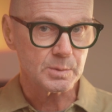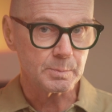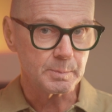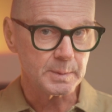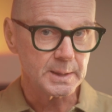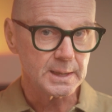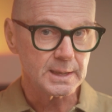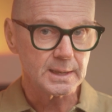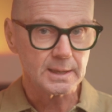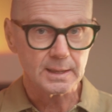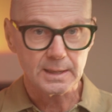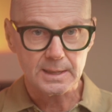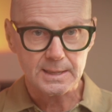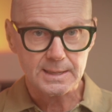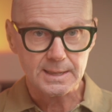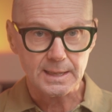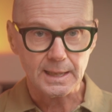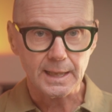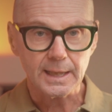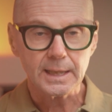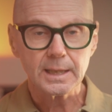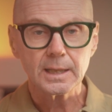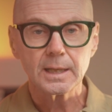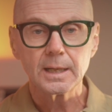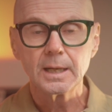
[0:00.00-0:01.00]
Bier ist
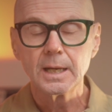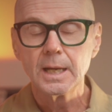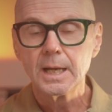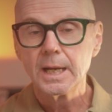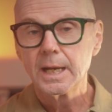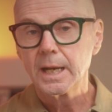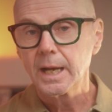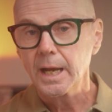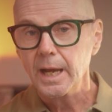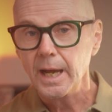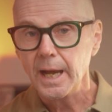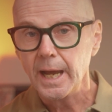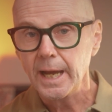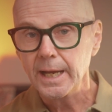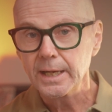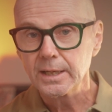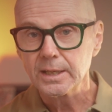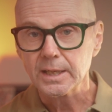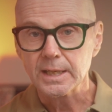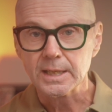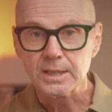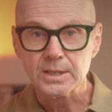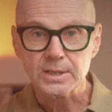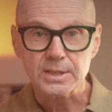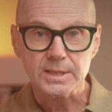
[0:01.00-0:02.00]
lecker. And
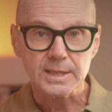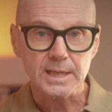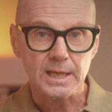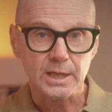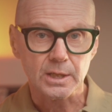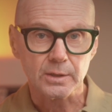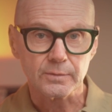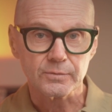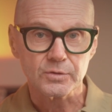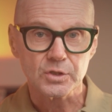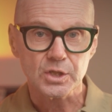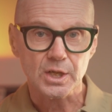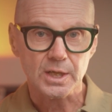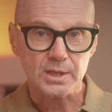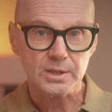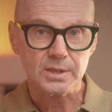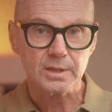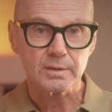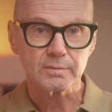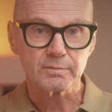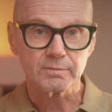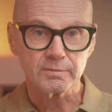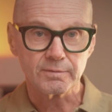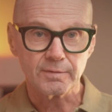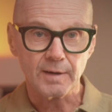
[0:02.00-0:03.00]
instead of just
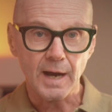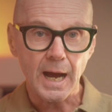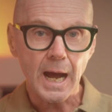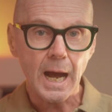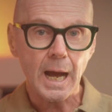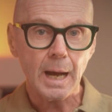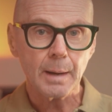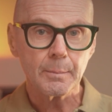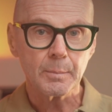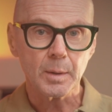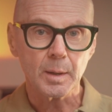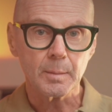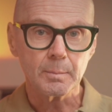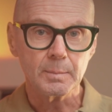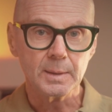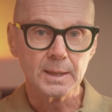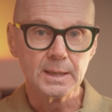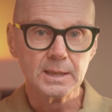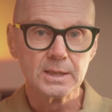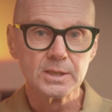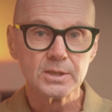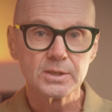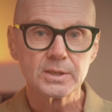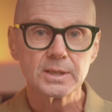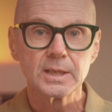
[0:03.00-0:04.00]
warme
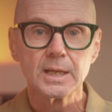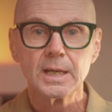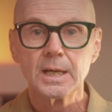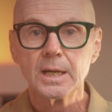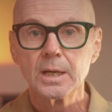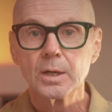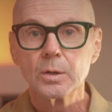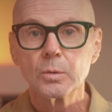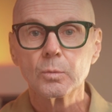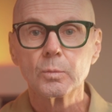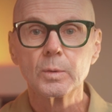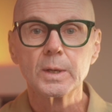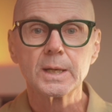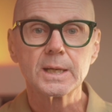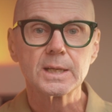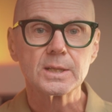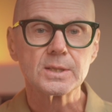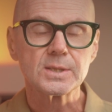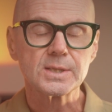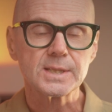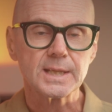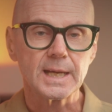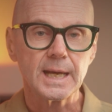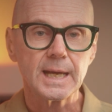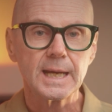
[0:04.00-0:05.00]
Milch, we can
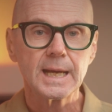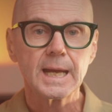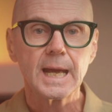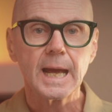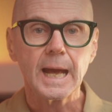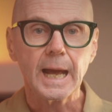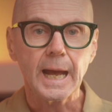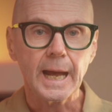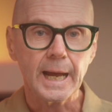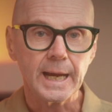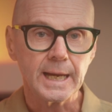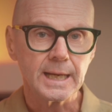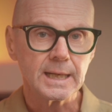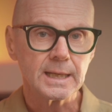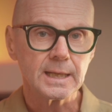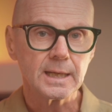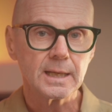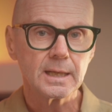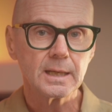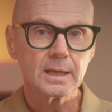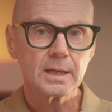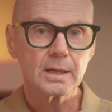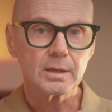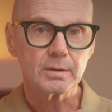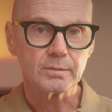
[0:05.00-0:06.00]
say
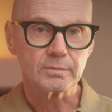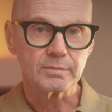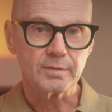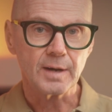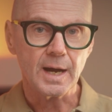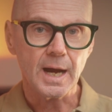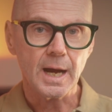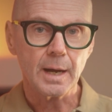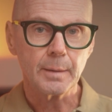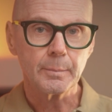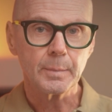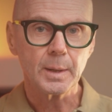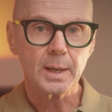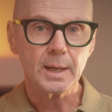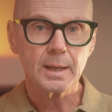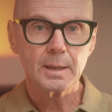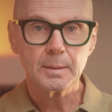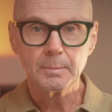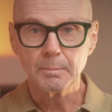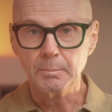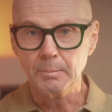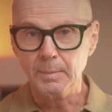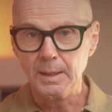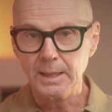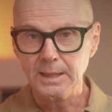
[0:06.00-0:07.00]
eine warme
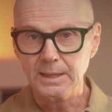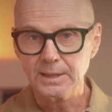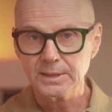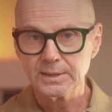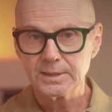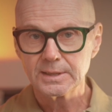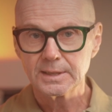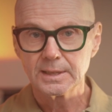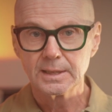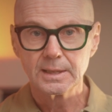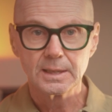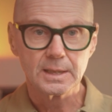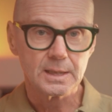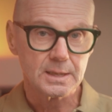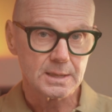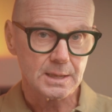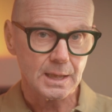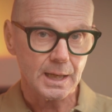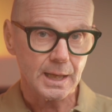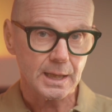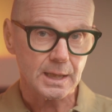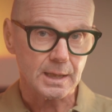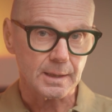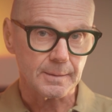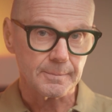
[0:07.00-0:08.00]
Milch ist
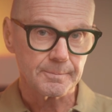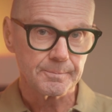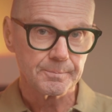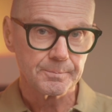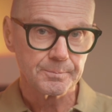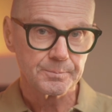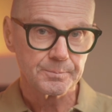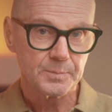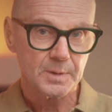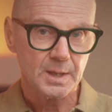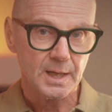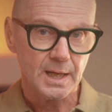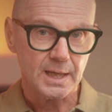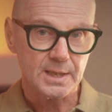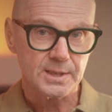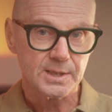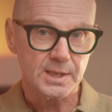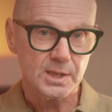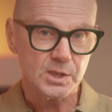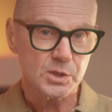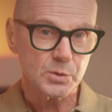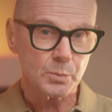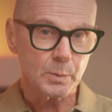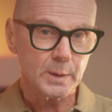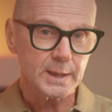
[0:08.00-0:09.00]
lecker. And
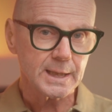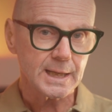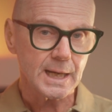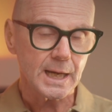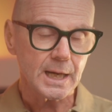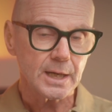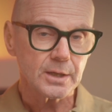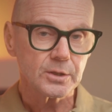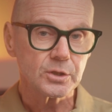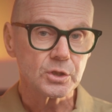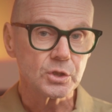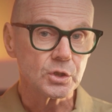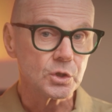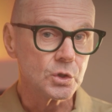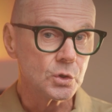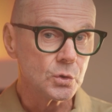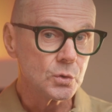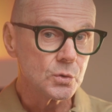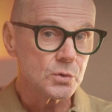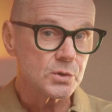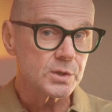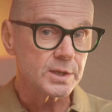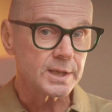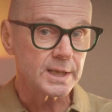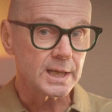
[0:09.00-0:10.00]
since we can't
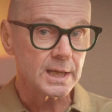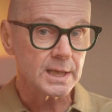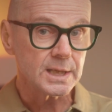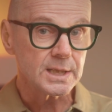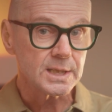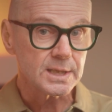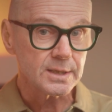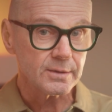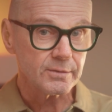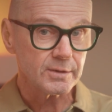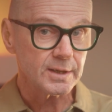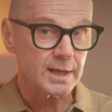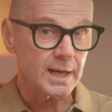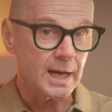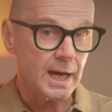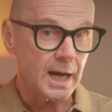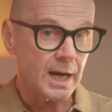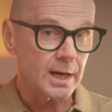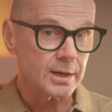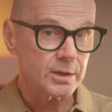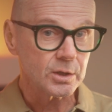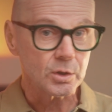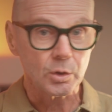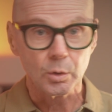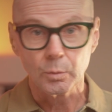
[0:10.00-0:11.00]
use the indefinite
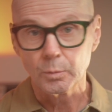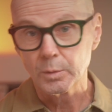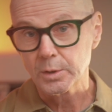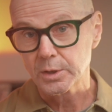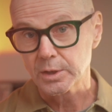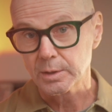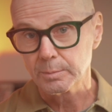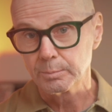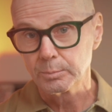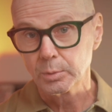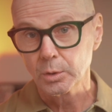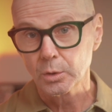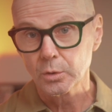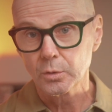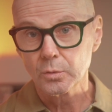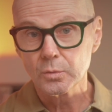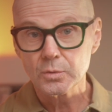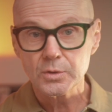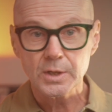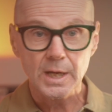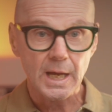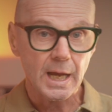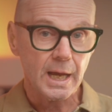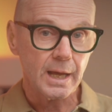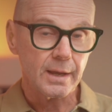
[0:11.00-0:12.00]
article with the
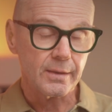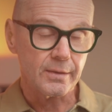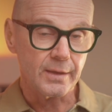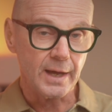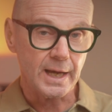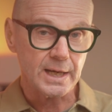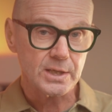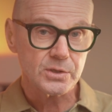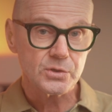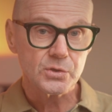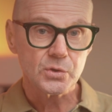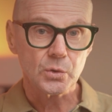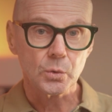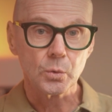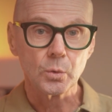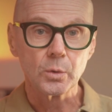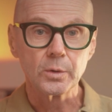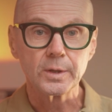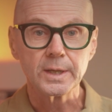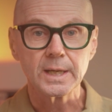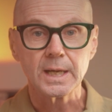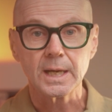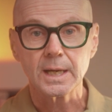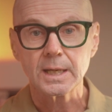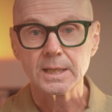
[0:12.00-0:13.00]
plurals, that's all
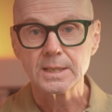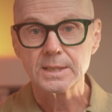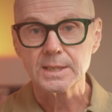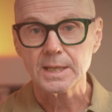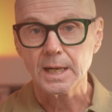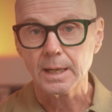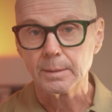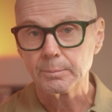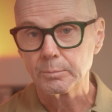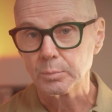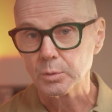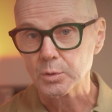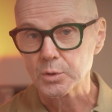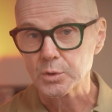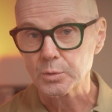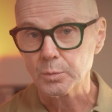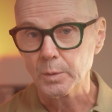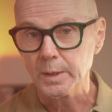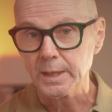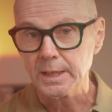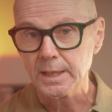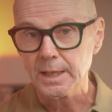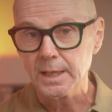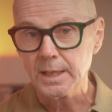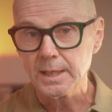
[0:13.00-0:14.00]
the examples
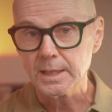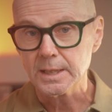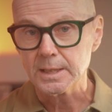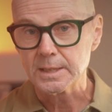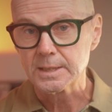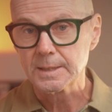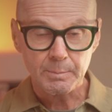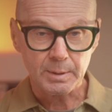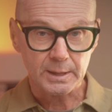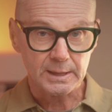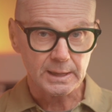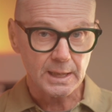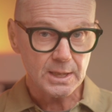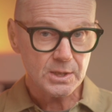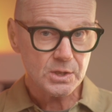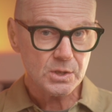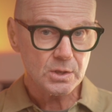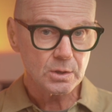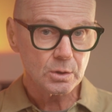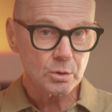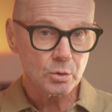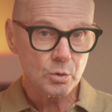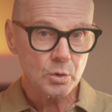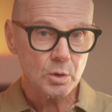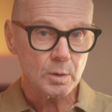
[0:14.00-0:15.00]
we need. But let's
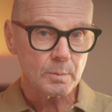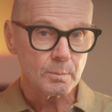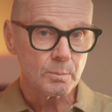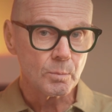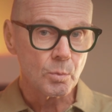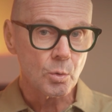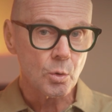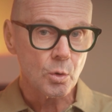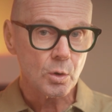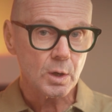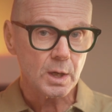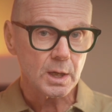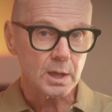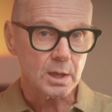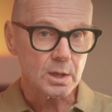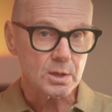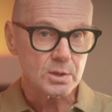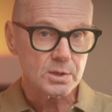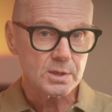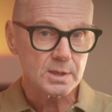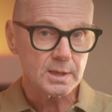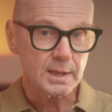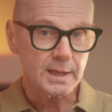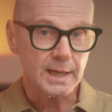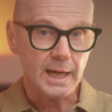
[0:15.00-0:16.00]
look more
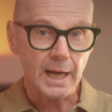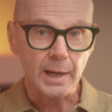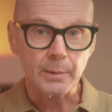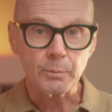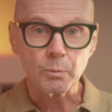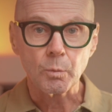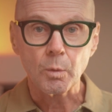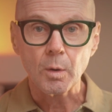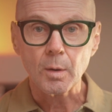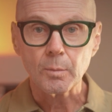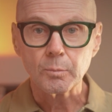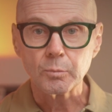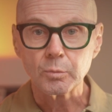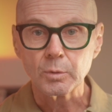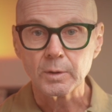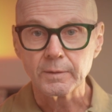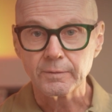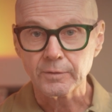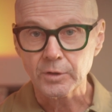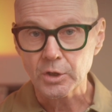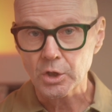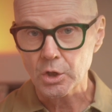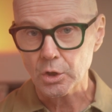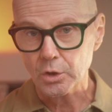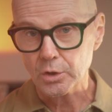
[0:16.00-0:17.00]
closely at what
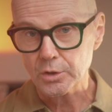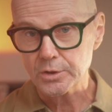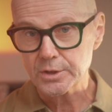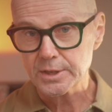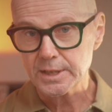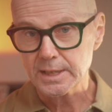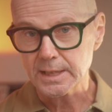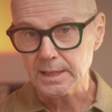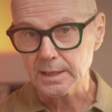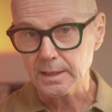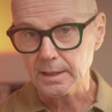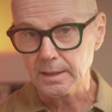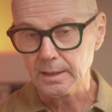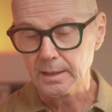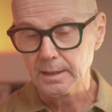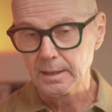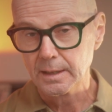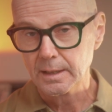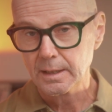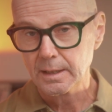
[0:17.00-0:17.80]
we've got here.